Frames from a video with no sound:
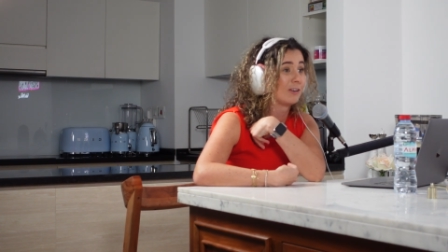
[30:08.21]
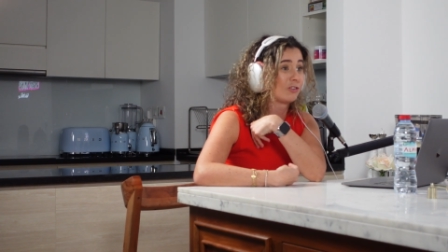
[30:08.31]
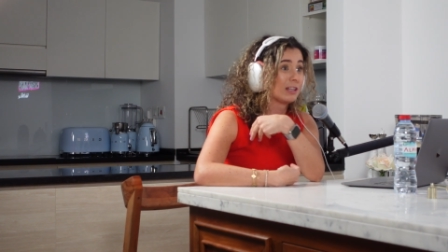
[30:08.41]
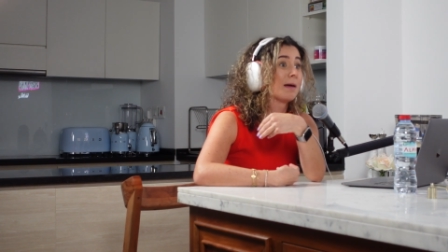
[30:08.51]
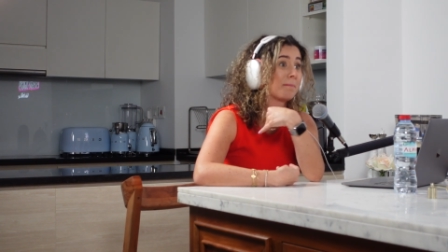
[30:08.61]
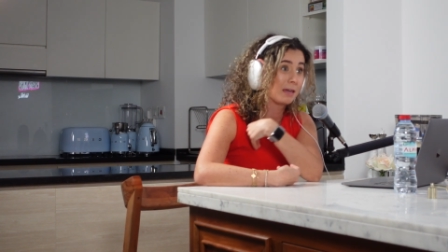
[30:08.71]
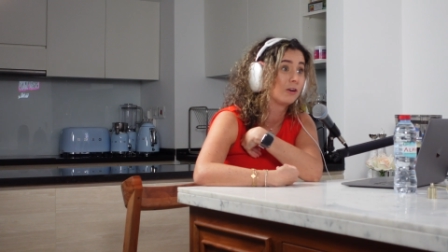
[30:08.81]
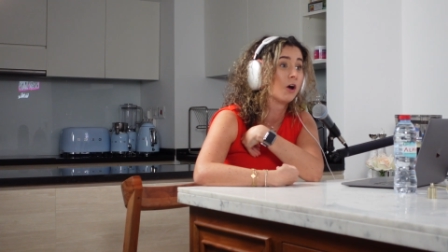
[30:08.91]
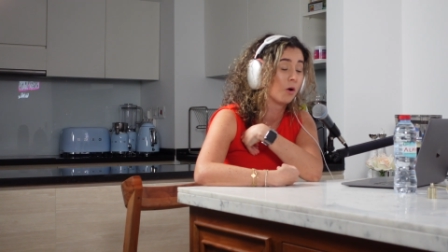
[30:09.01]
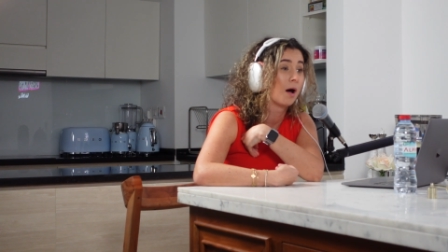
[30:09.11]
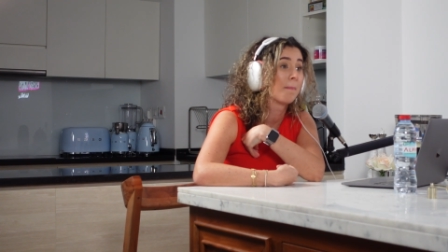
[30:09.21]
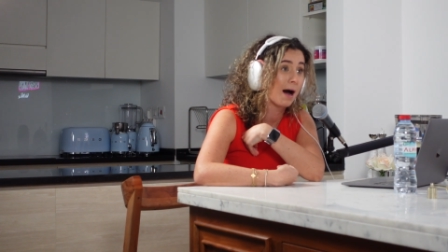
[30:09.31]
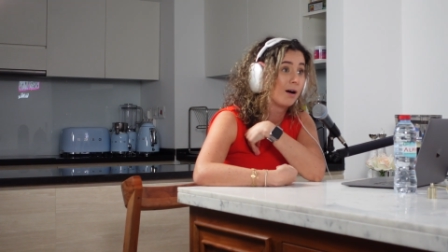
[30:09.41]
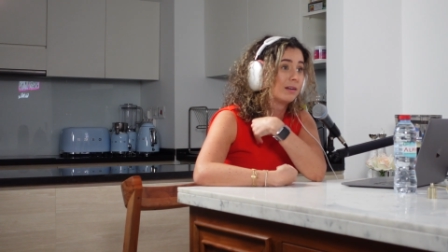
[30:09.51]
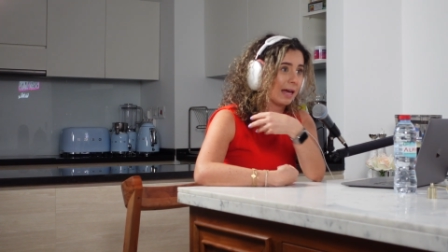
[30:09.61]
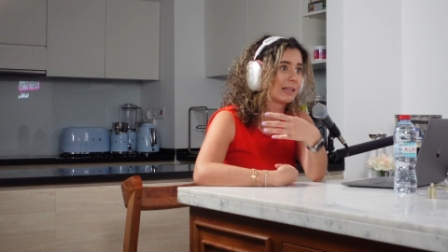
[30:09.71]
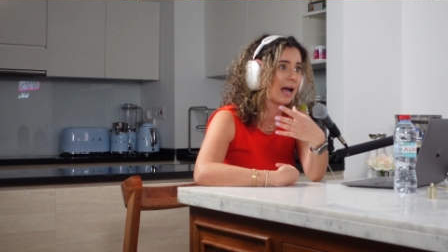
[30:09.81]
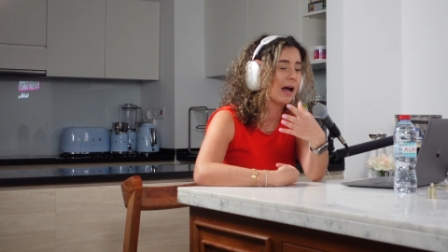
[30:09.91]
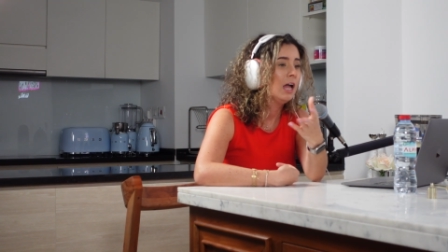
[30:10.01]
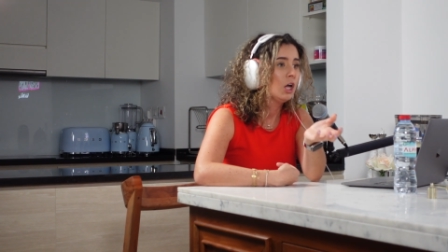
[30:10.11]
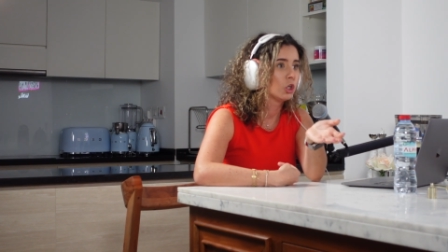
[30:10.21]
Yeah. She let me know about like that.